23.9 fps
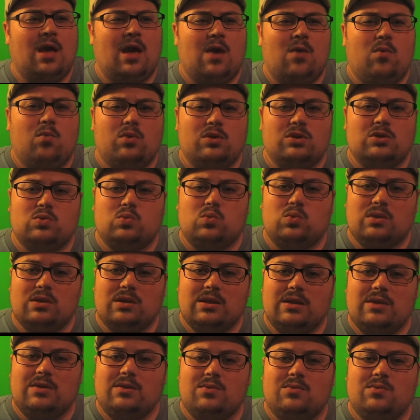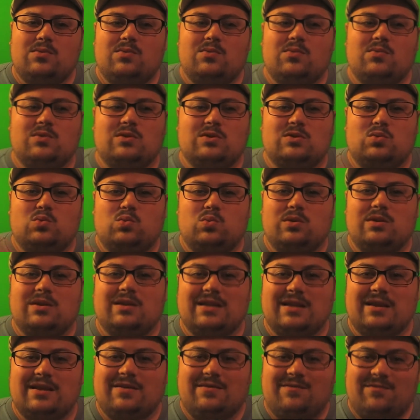which really was
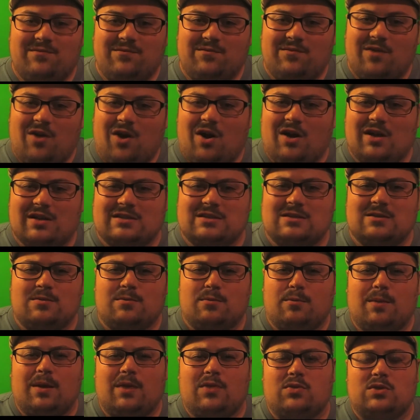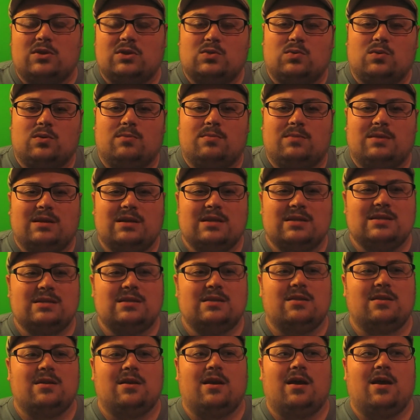really awesome about this one, because
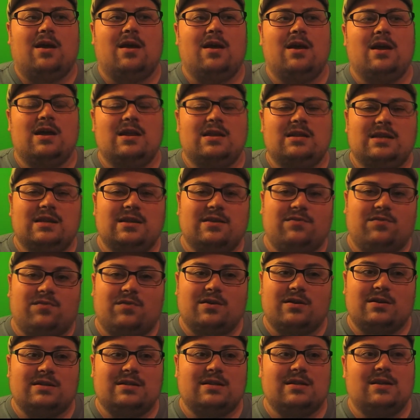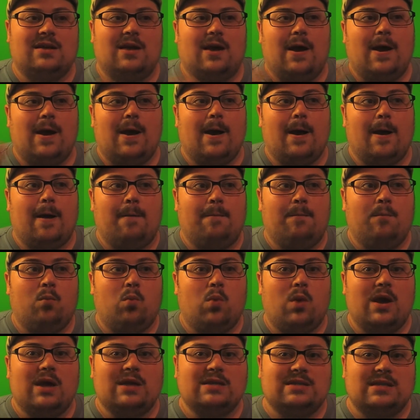of the different
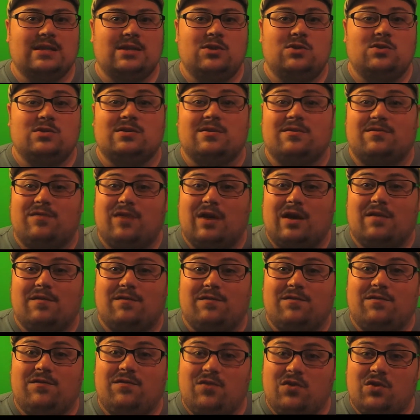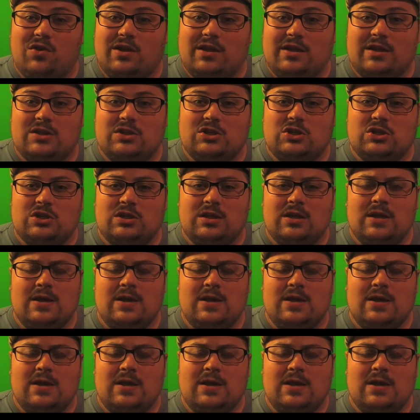ways they use the found footage